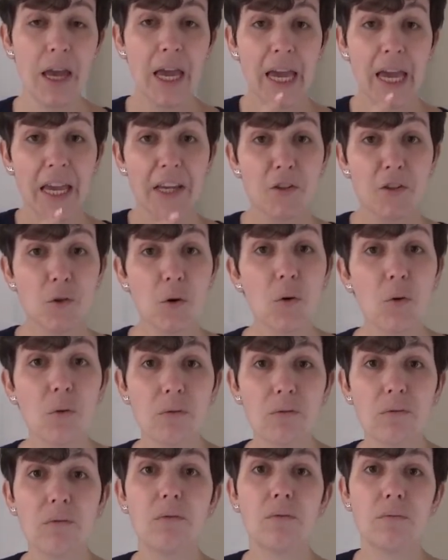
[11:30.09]
If you
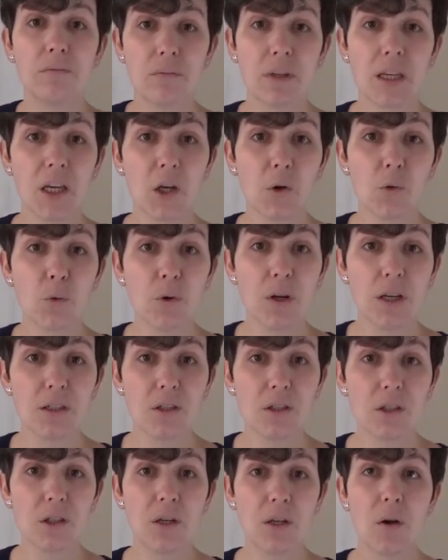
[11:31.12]
increase
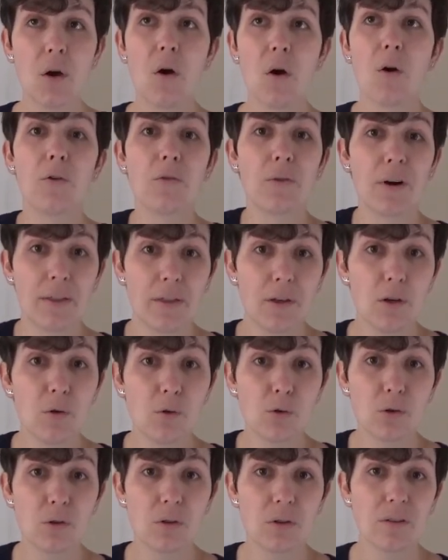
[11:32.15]
or
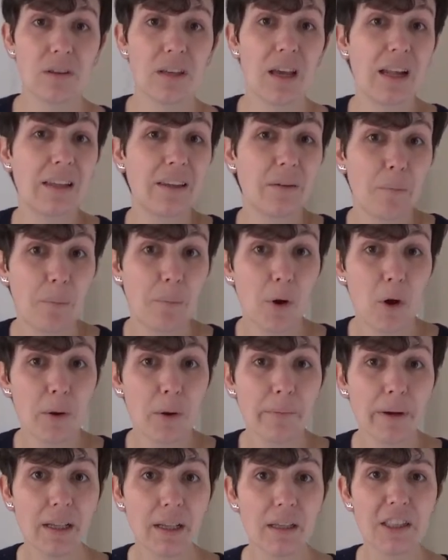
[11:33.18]
reduce the
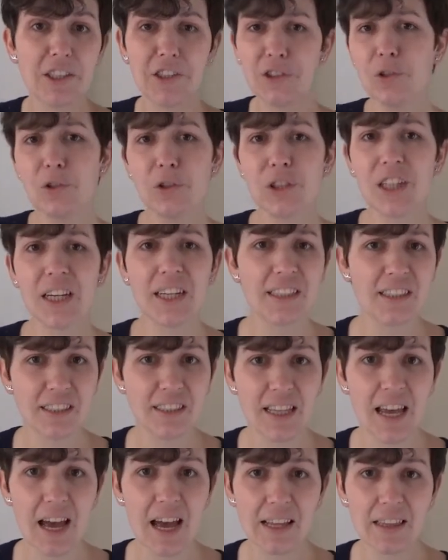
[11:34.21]
unemployment, if you change
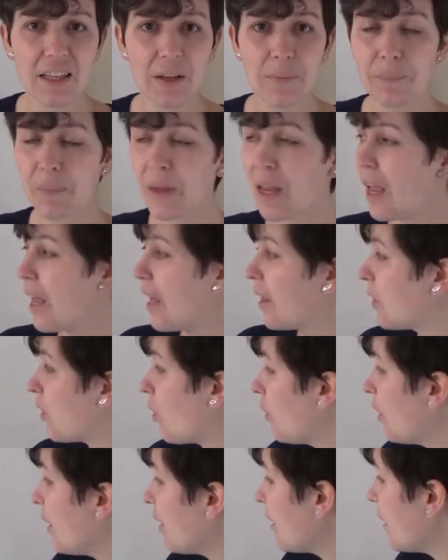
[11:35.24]
that, the
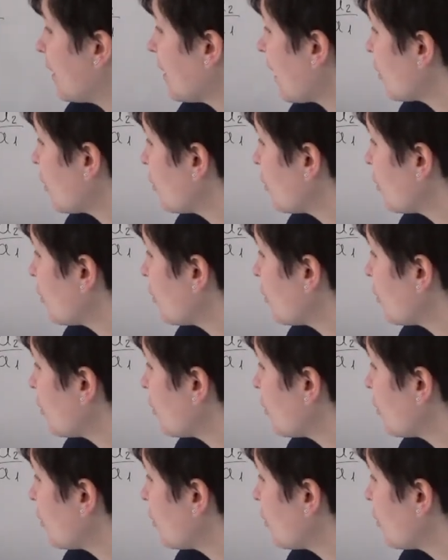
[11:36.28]
only thing that